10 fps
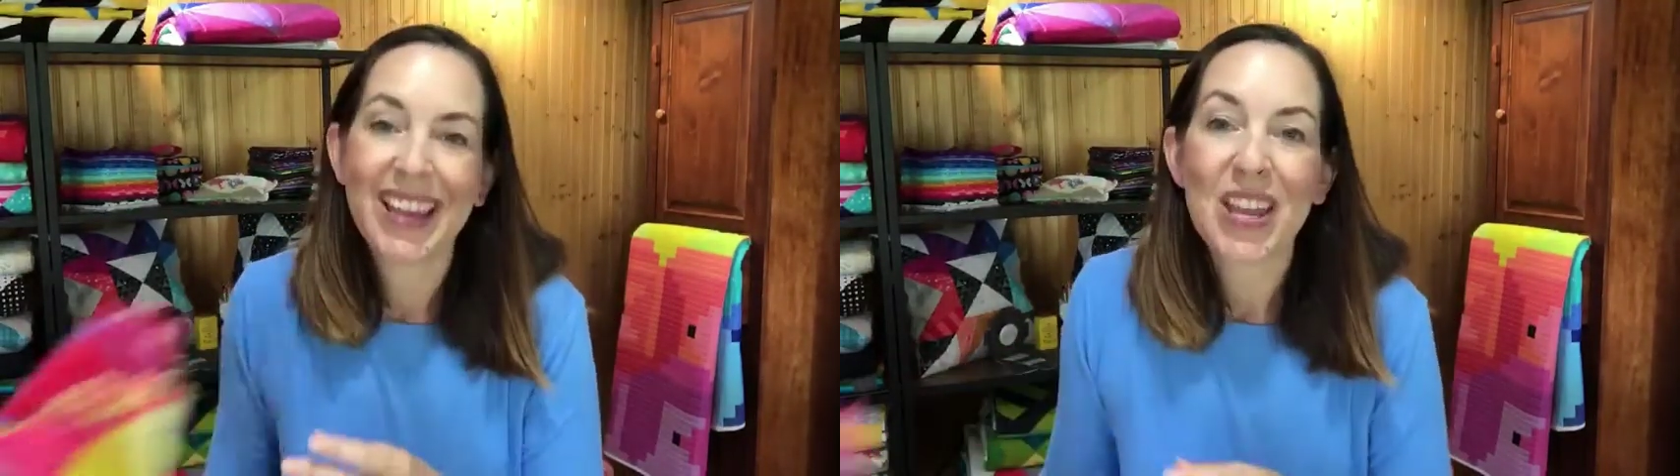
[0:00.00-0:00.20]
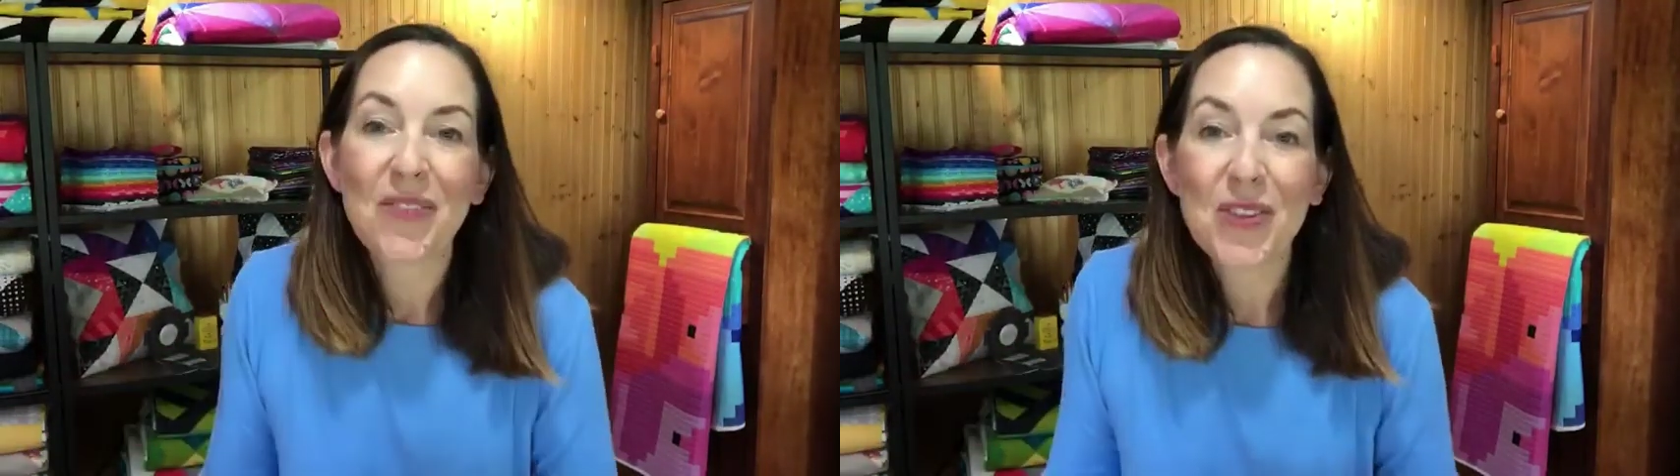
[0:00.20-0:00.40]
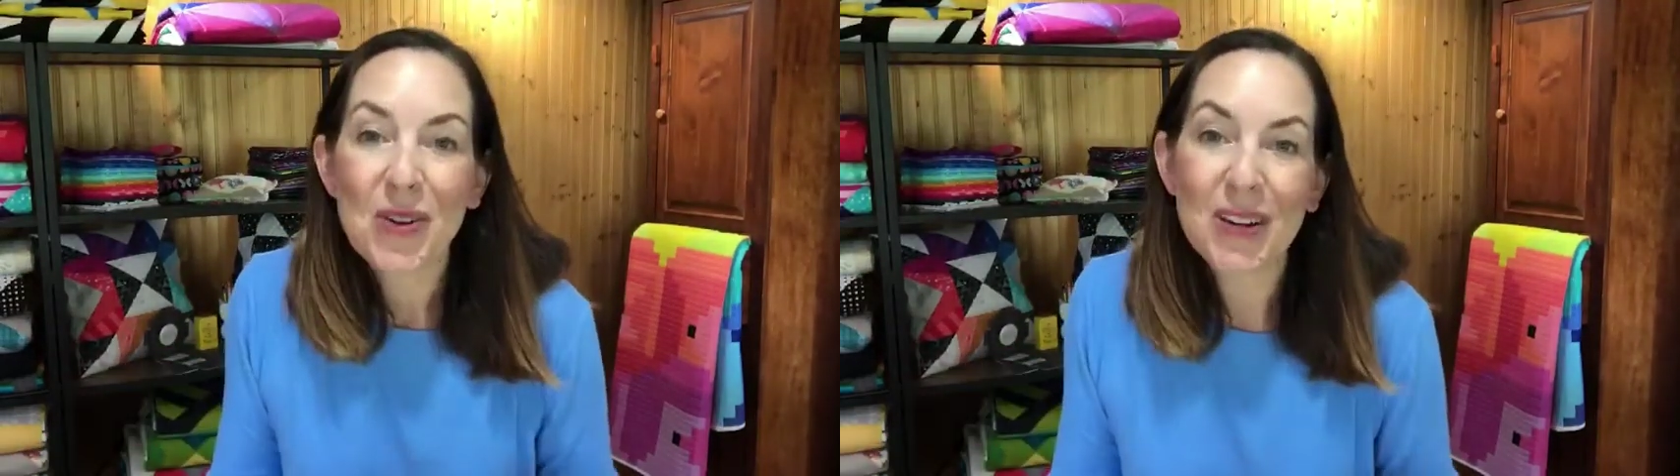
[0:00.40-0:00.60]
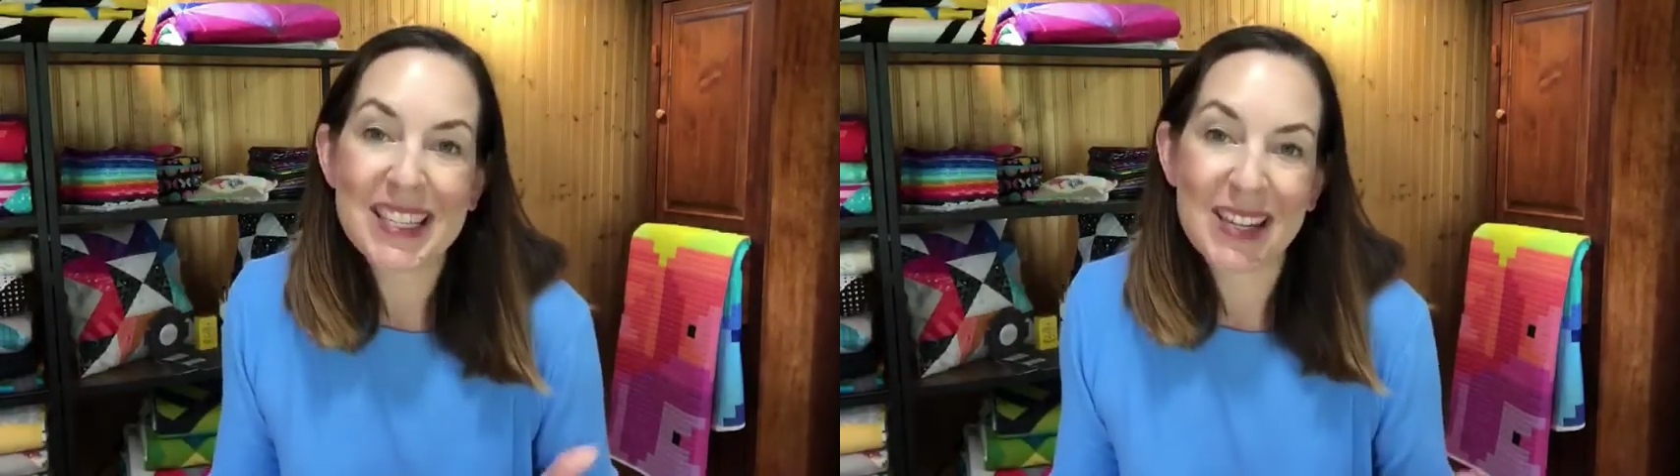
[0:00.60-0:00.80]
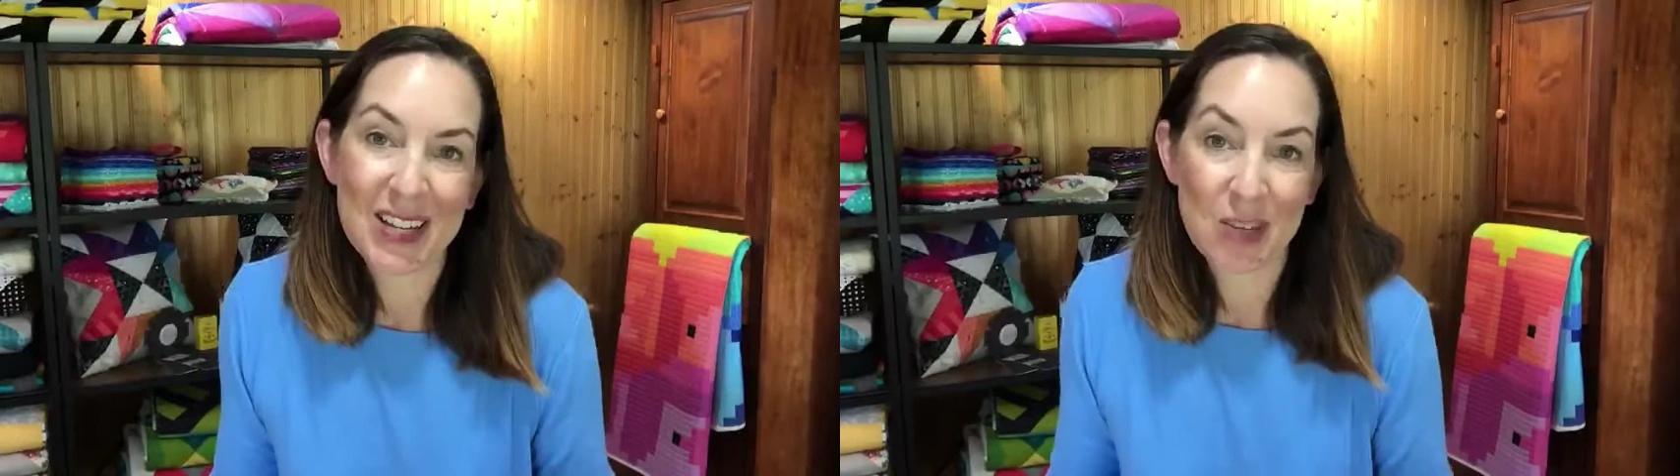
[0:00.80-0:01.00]
If you're
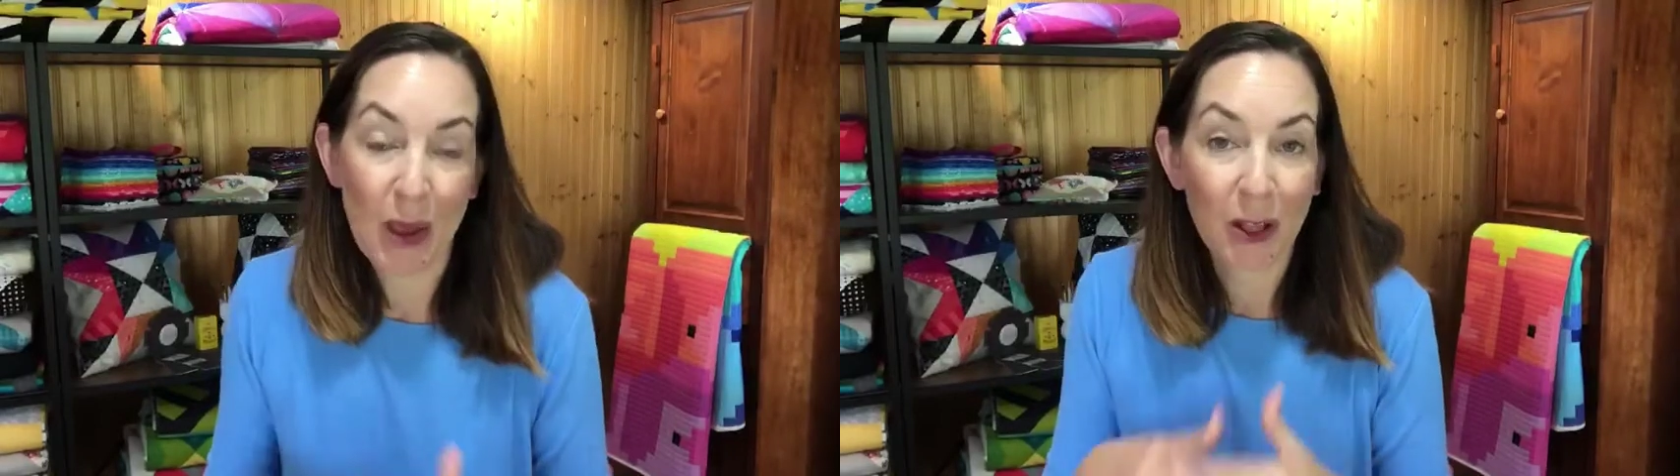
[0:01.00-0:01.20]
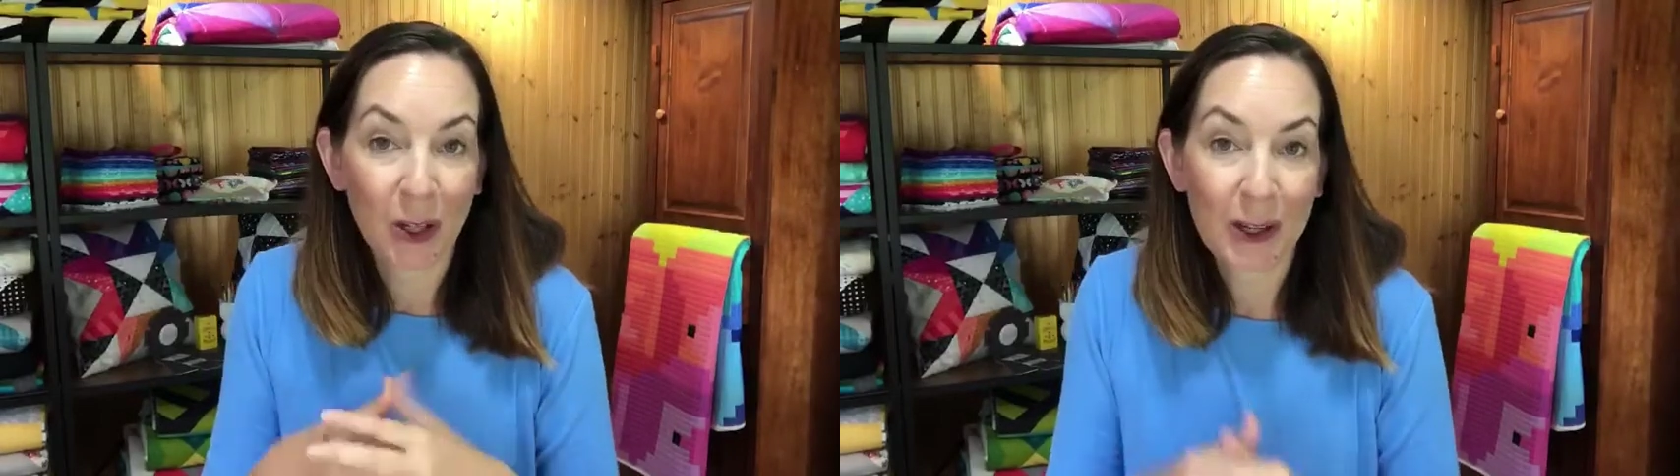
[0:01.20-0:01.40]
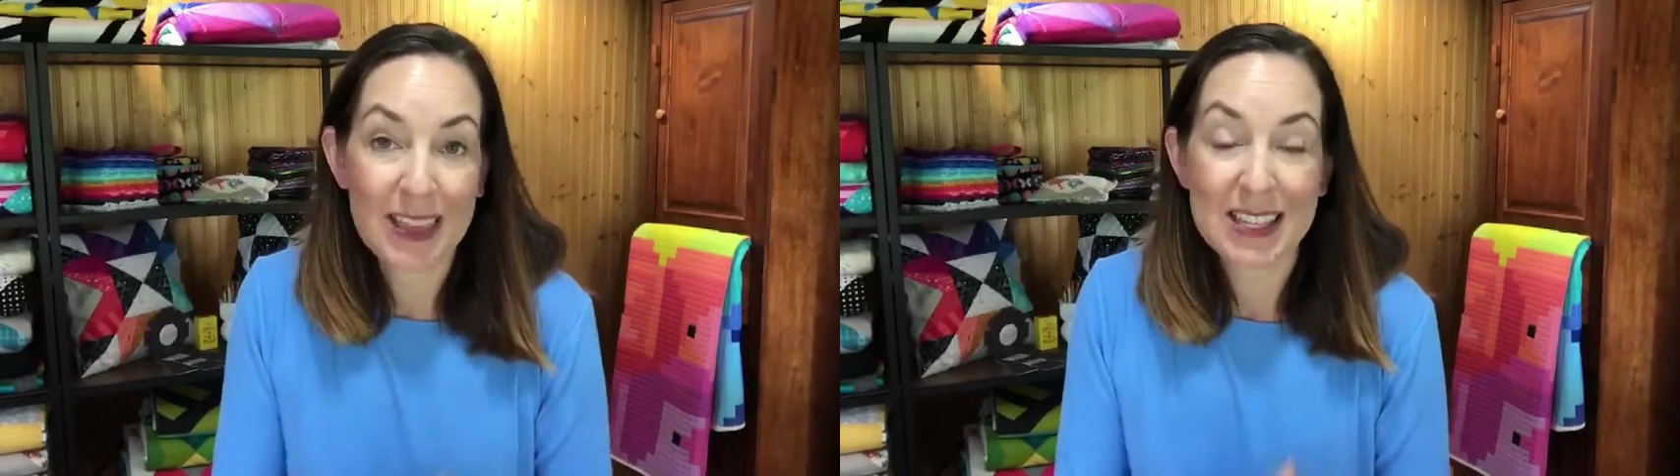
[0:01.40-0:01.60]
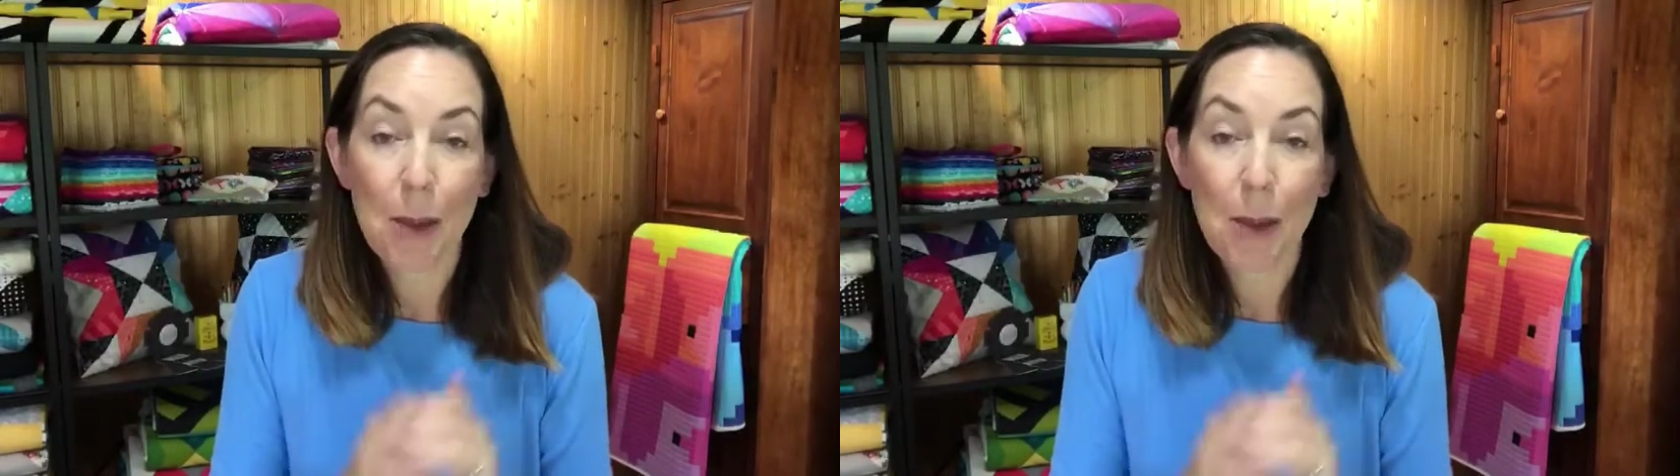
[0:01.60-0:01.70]
serious about learning this